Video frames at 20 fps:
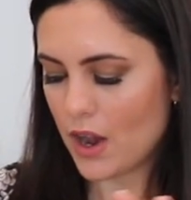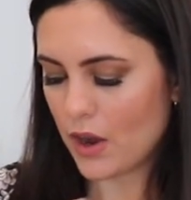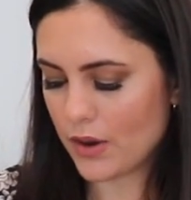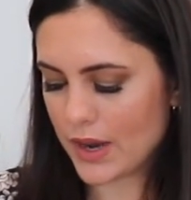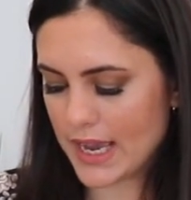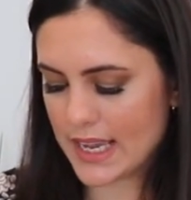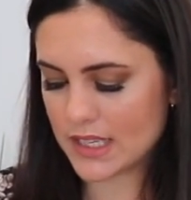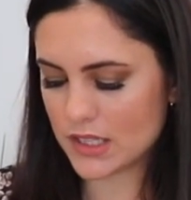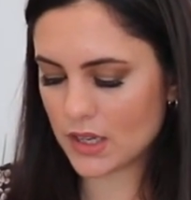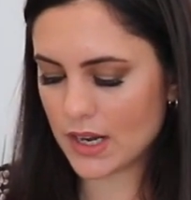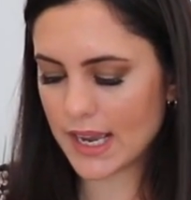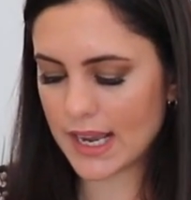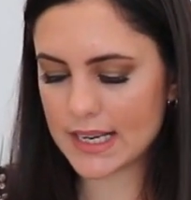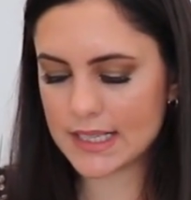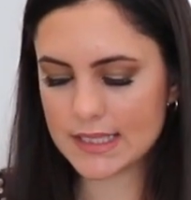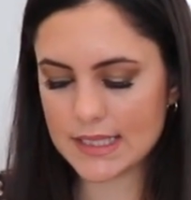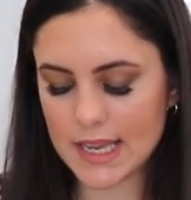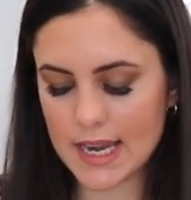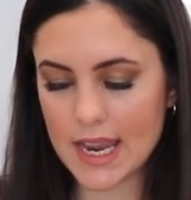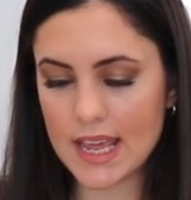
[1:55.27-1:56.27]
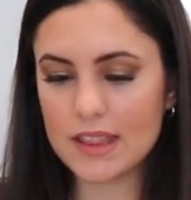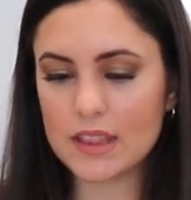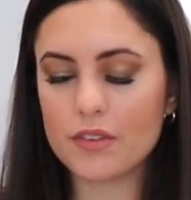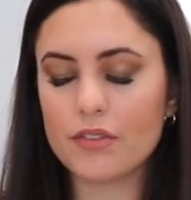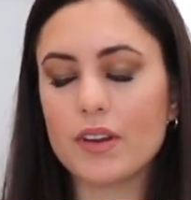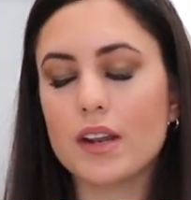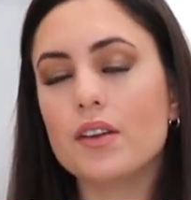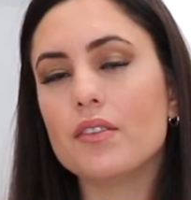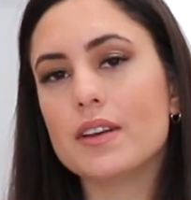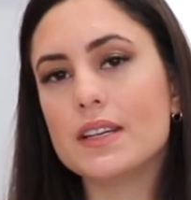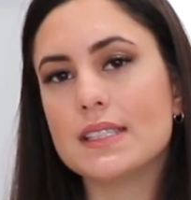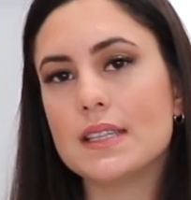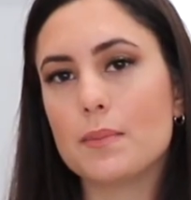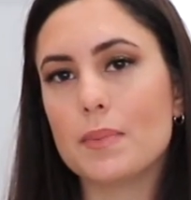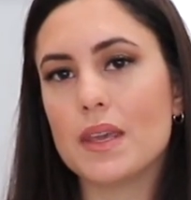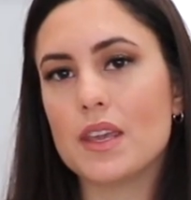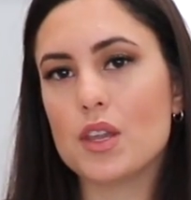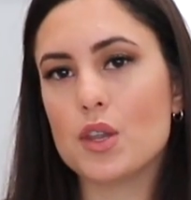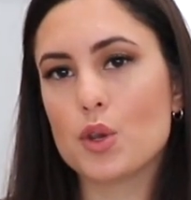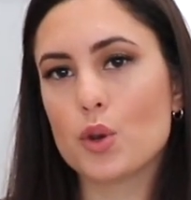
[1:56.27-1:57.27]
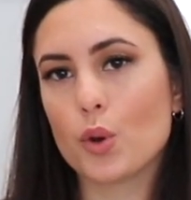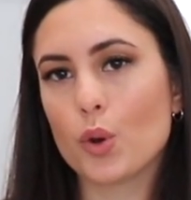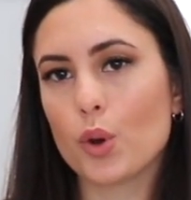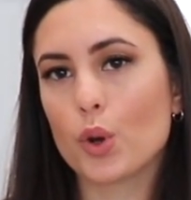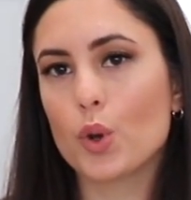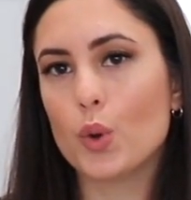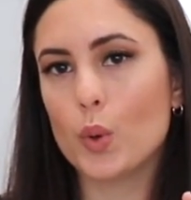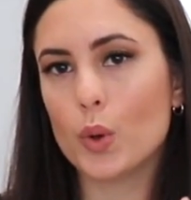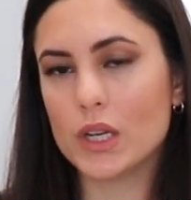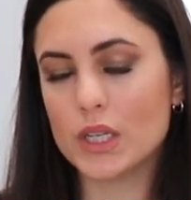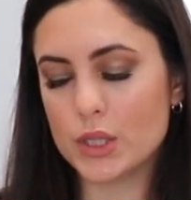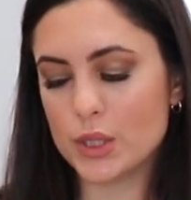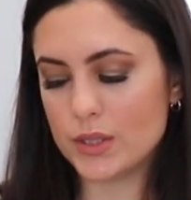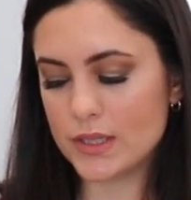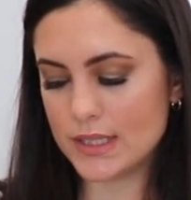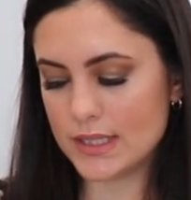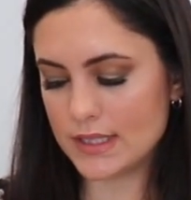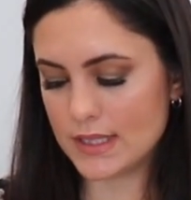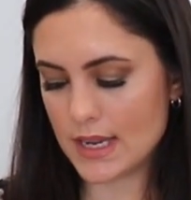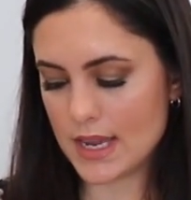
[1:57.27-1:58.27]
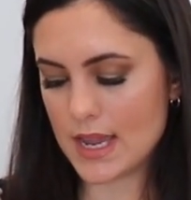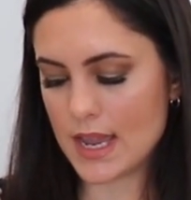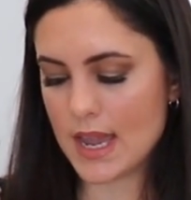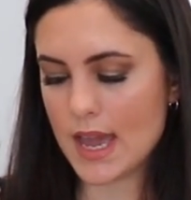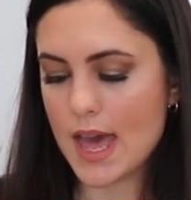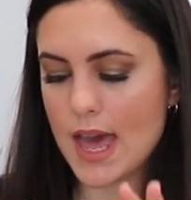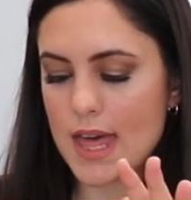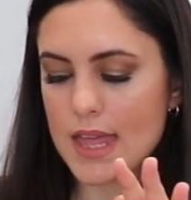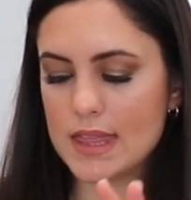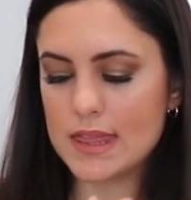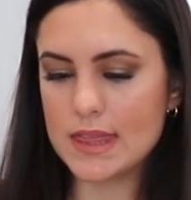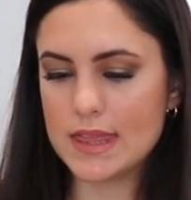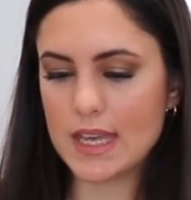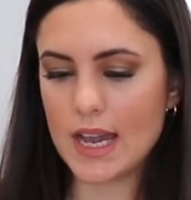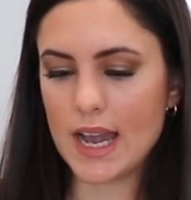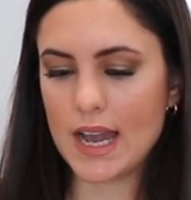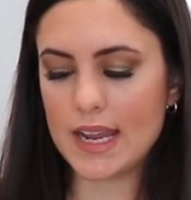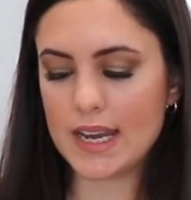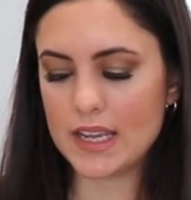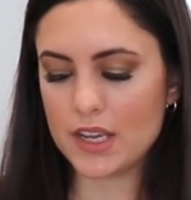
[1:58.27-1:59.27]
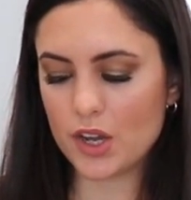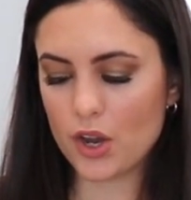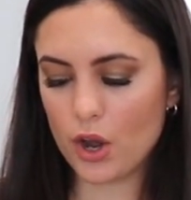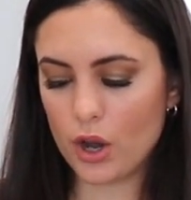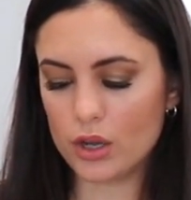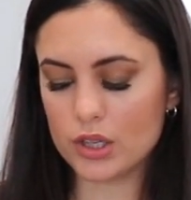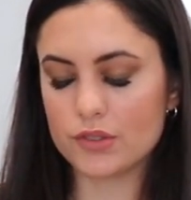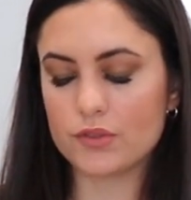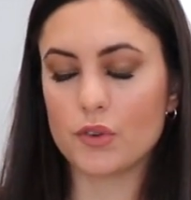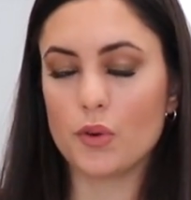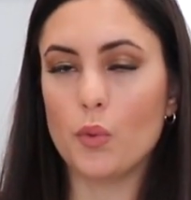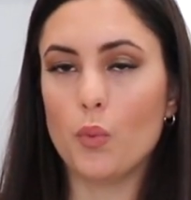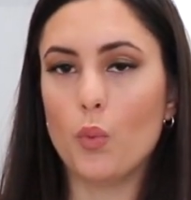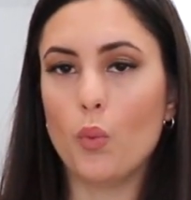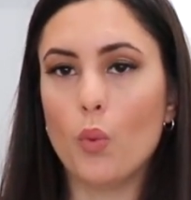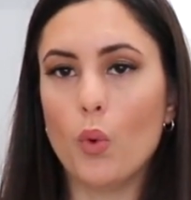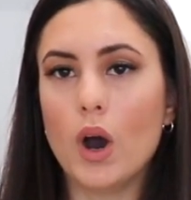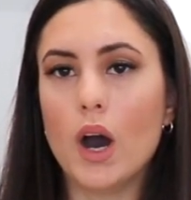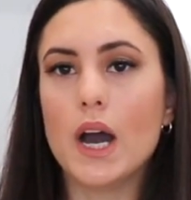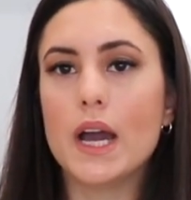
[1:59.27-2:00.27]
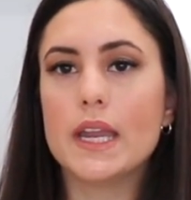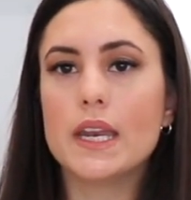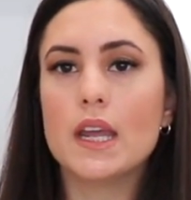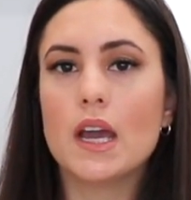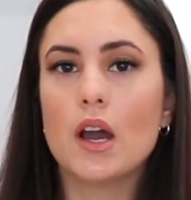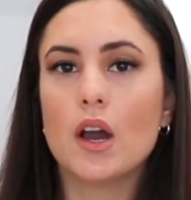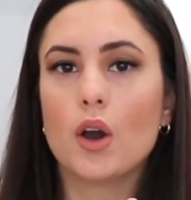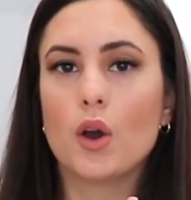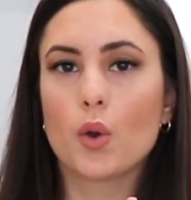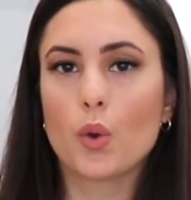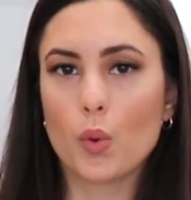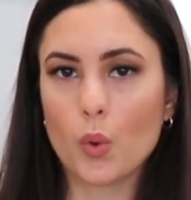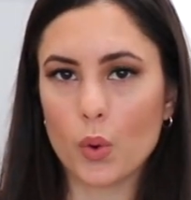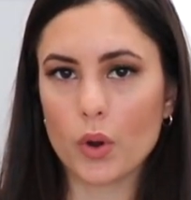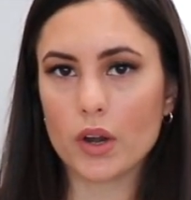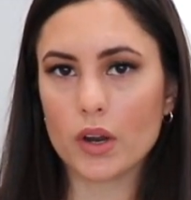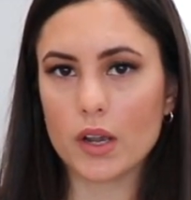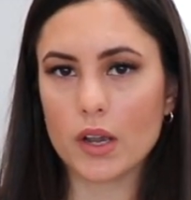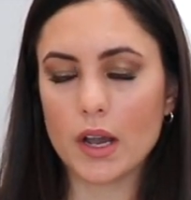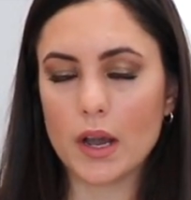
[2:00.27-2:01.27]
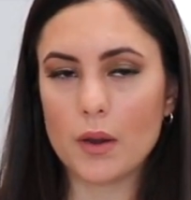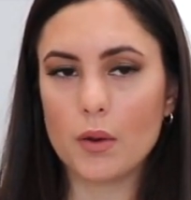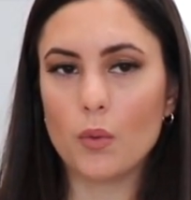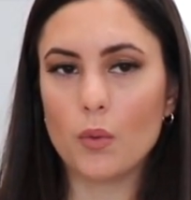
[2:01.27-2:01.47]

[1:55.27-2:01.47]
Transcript: Okay, so like I said, in the written recipe, you're going to see that it calls for 1 and